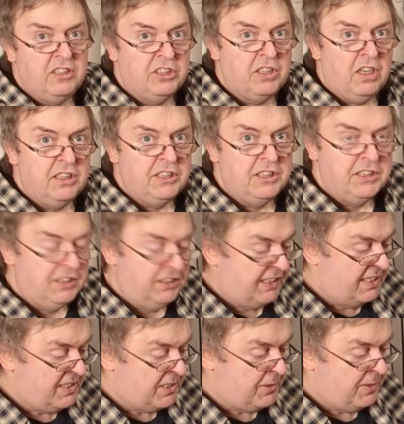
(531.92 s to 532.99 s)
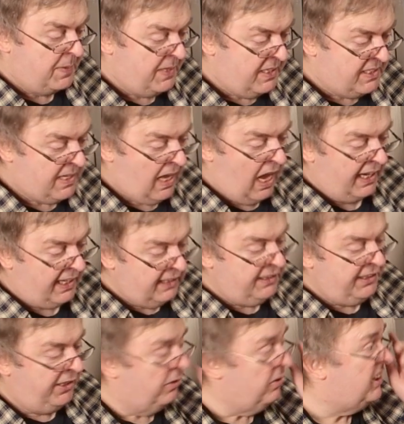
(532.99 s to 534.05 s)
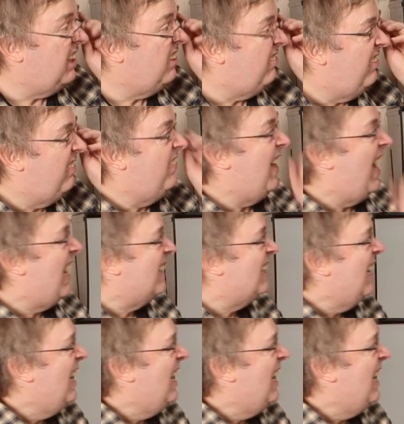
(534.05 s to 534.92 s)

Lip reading: the size of the sensor in this, I can use it with that.